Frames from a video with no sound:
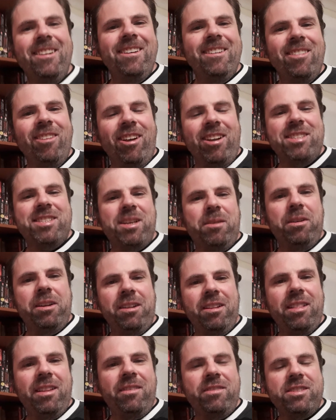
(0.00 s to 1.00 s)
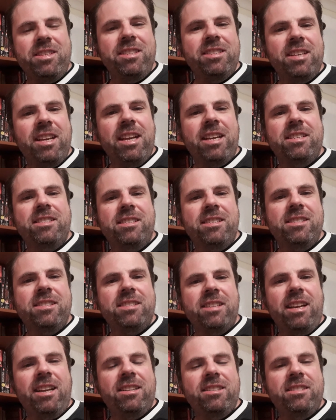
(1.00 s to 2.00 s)
Like someone that lives in Texas
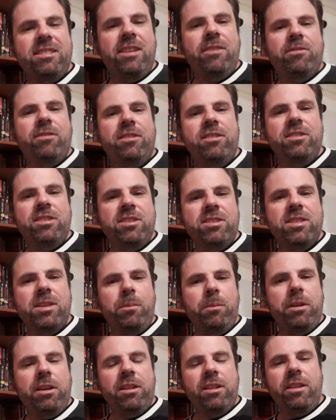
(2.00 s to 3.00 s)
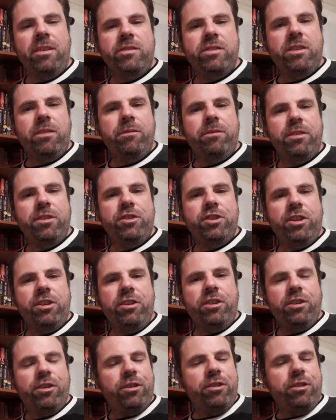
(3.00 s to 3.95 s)
sounds different to someone that lives in Virginia,